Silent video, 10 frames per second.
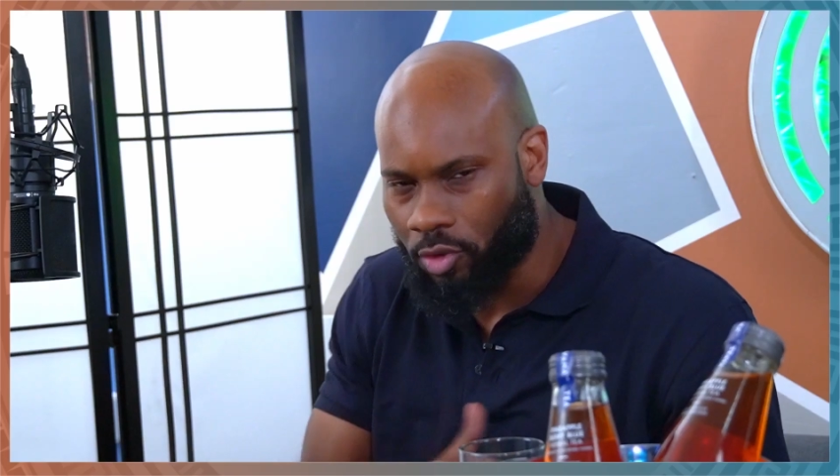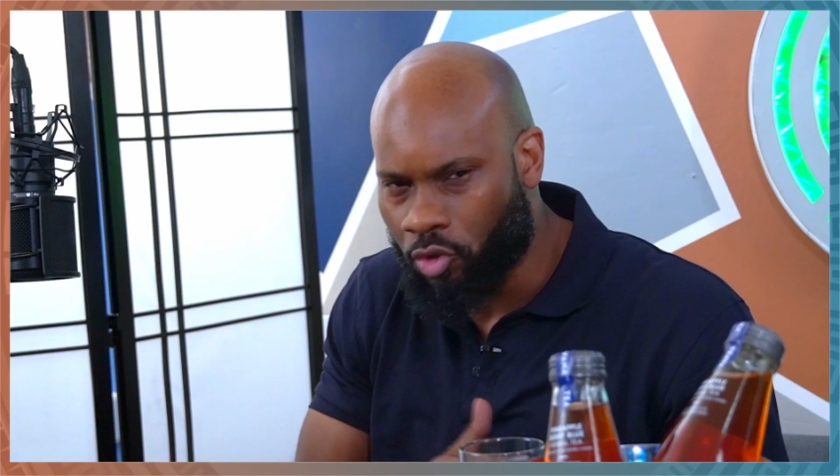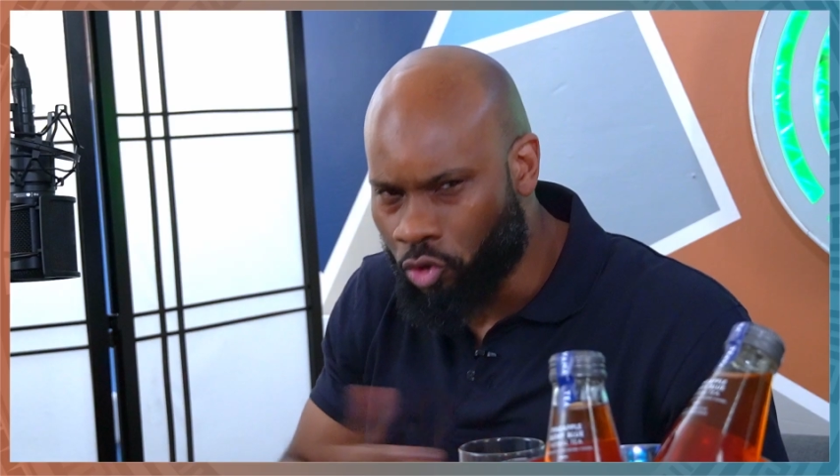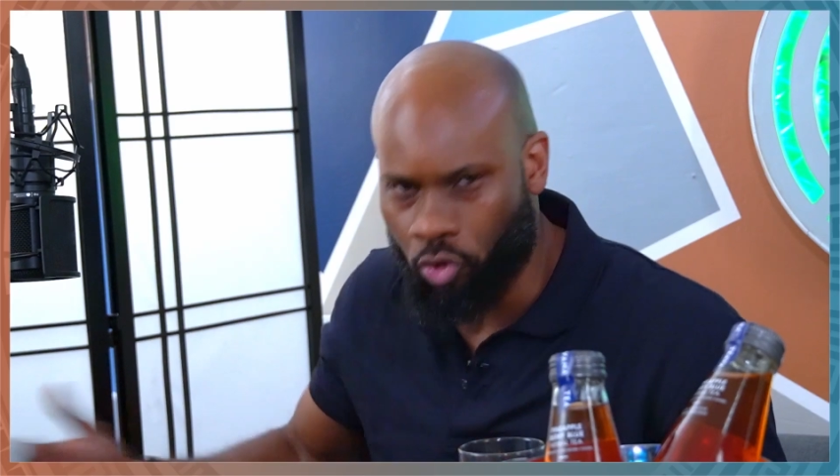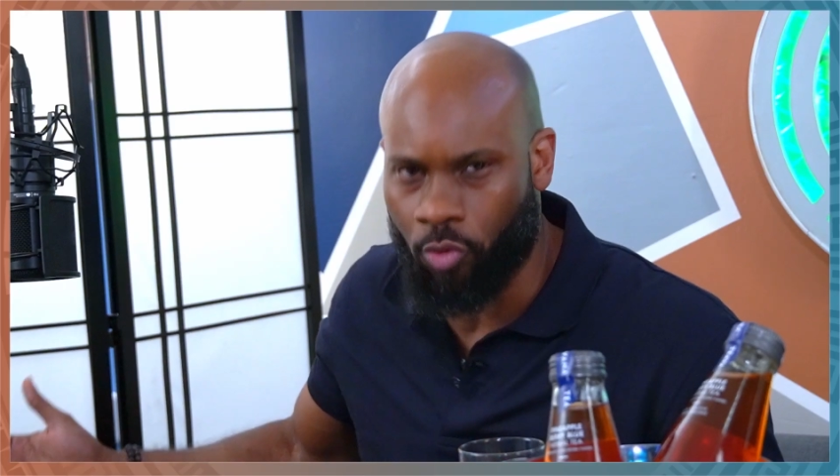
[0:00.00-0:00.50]

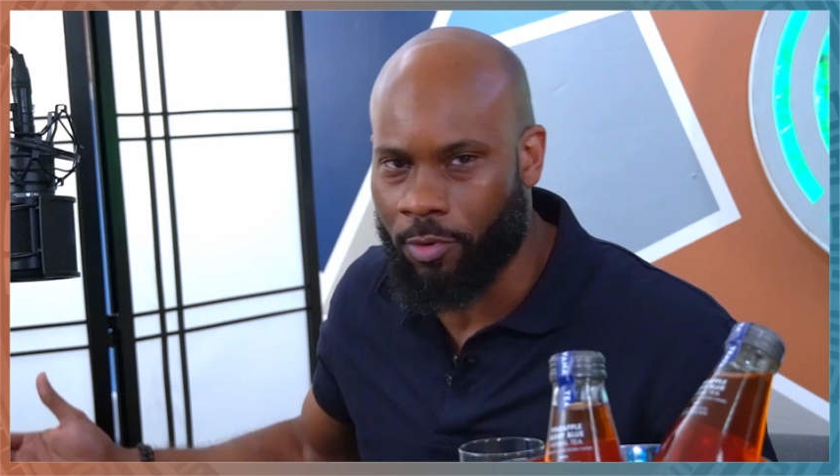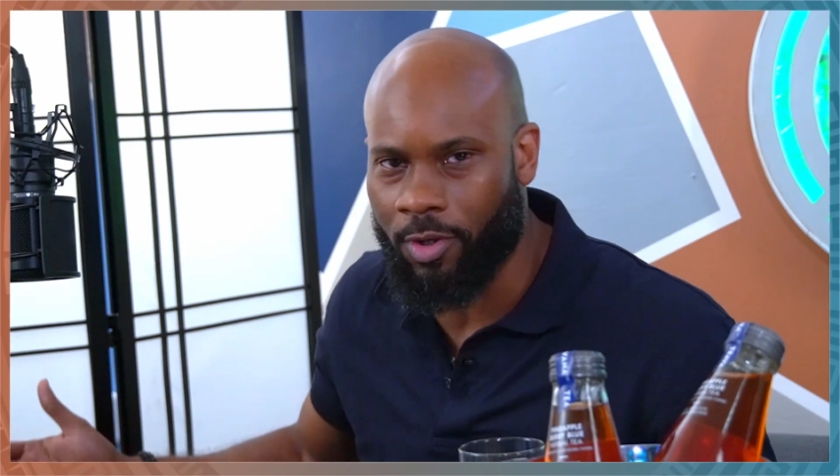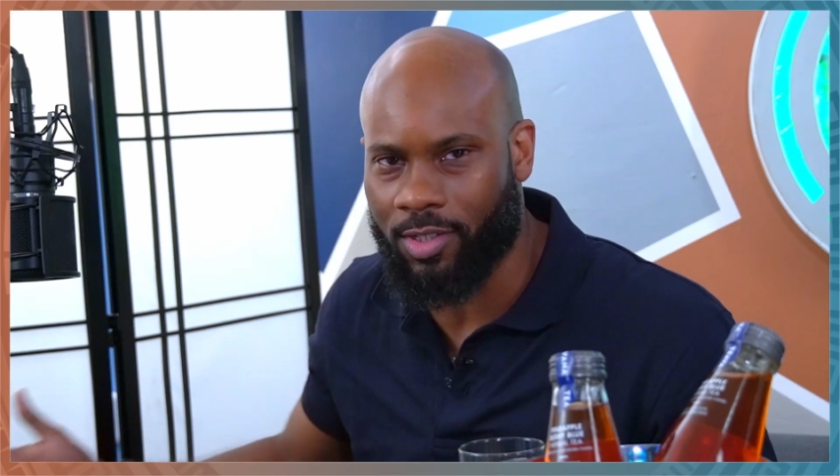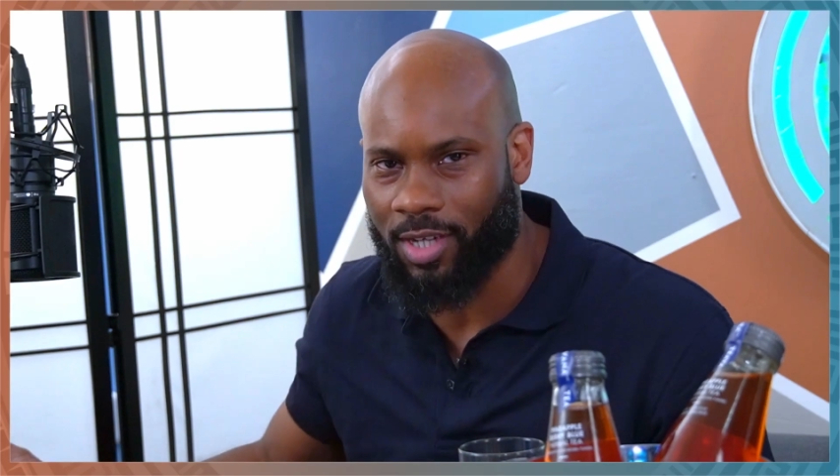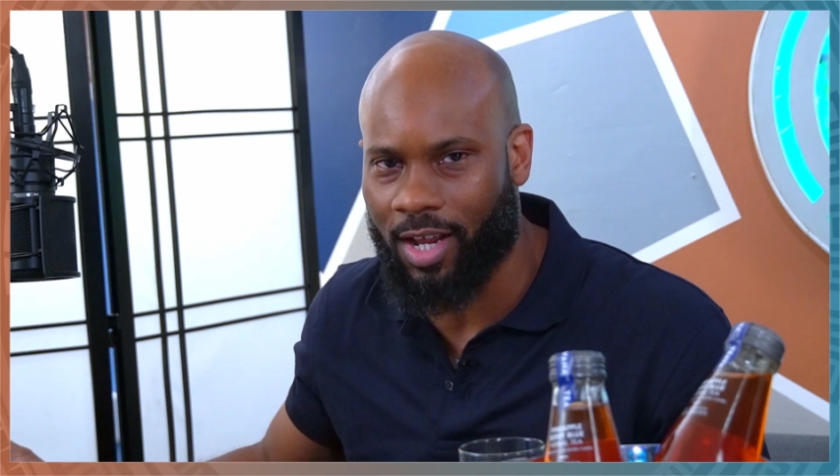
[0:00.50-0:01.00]

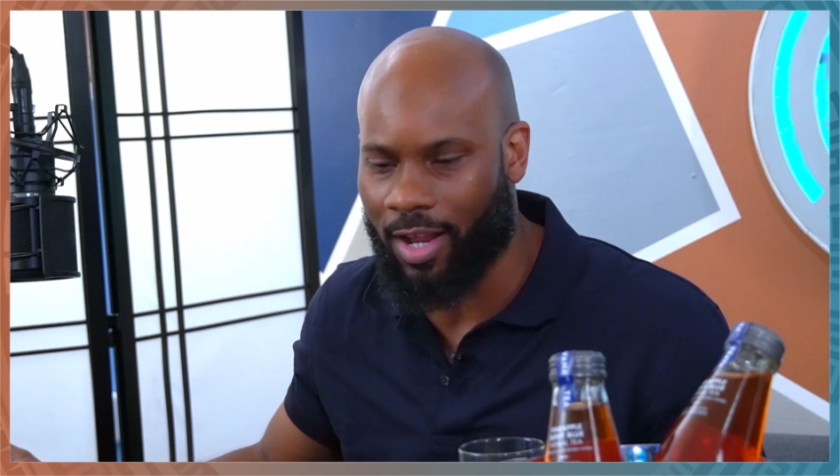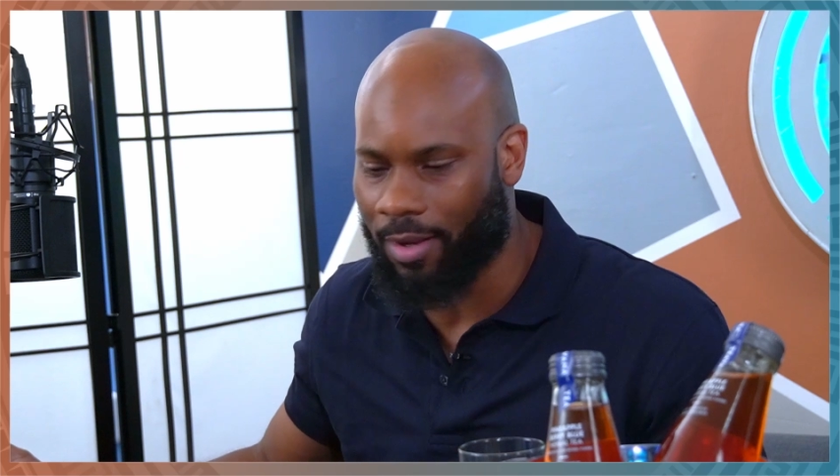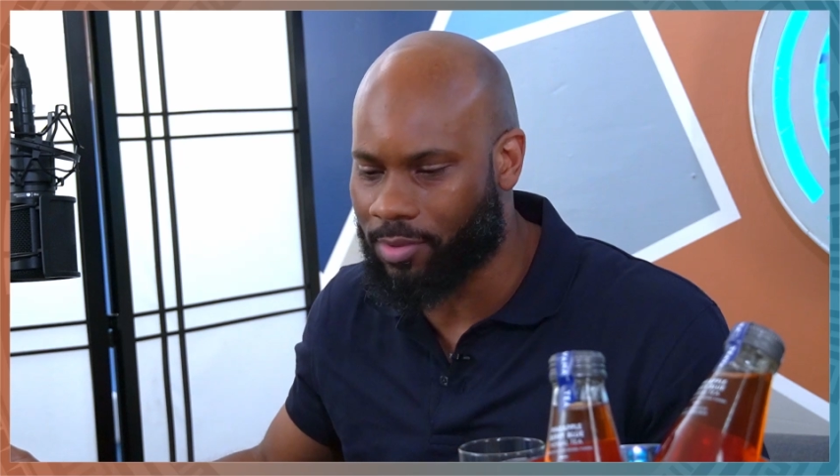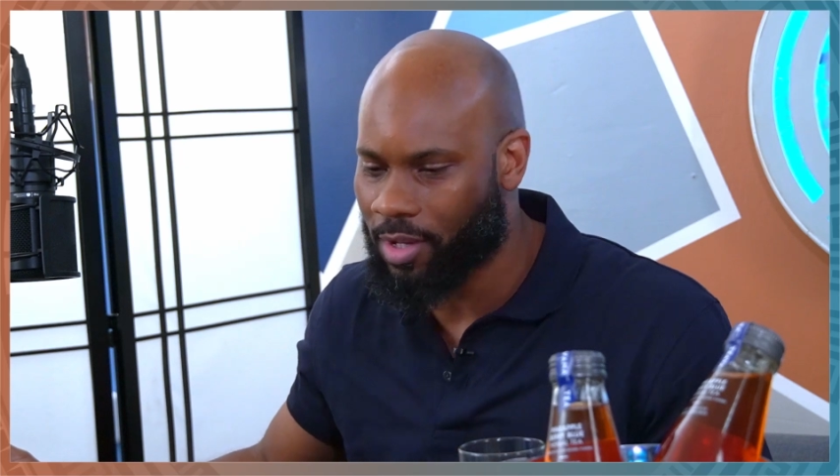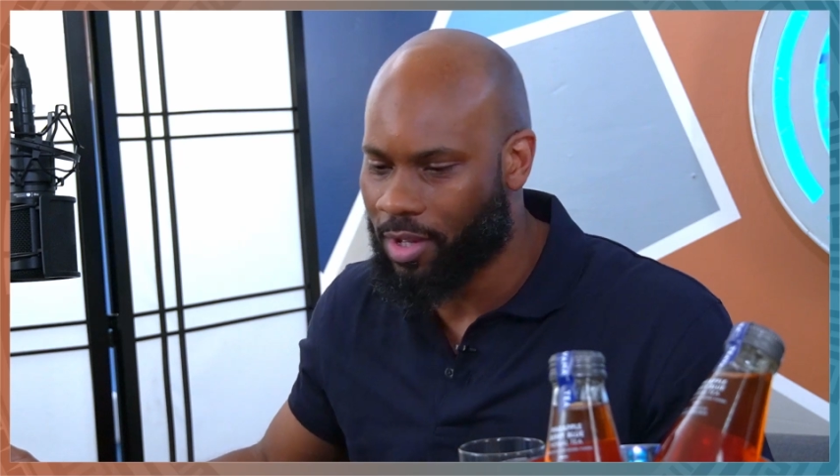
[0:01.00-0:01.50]
numerous
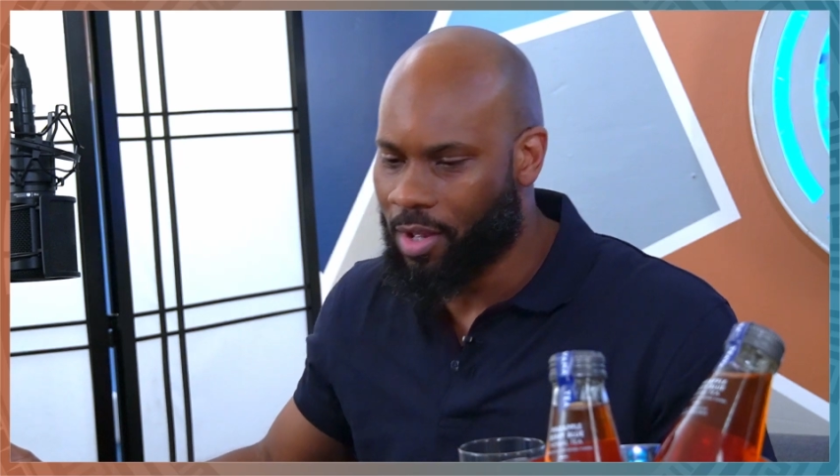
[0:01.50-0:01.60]
times.